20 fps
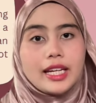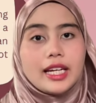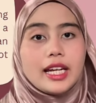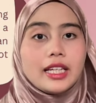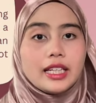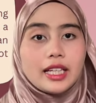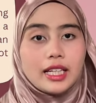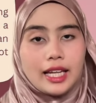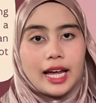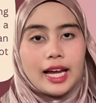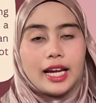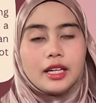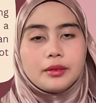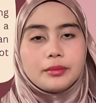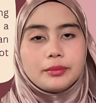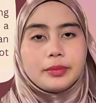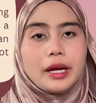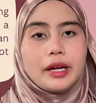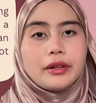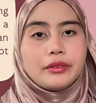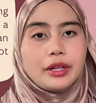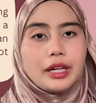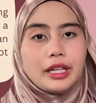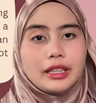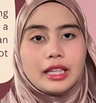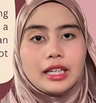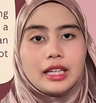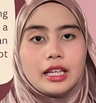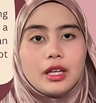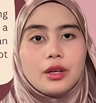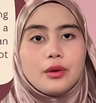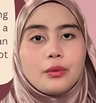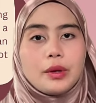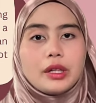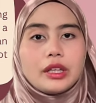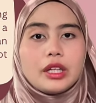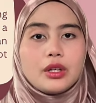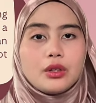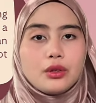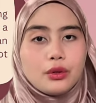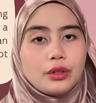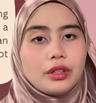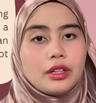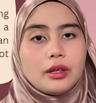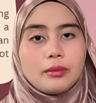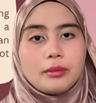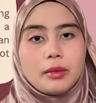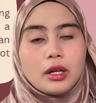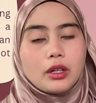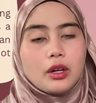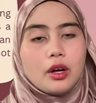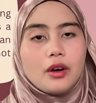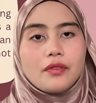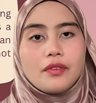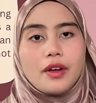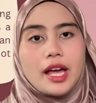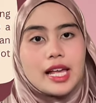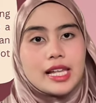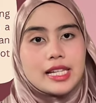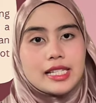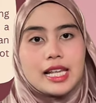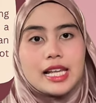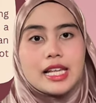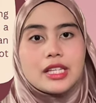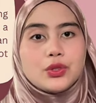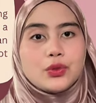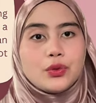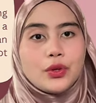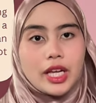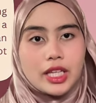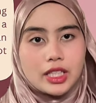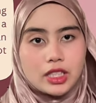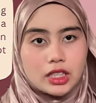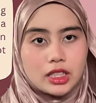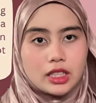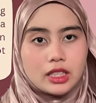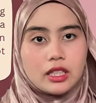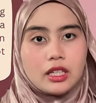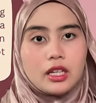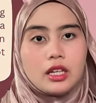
analyte by reacting it with the known amount of excess reagent,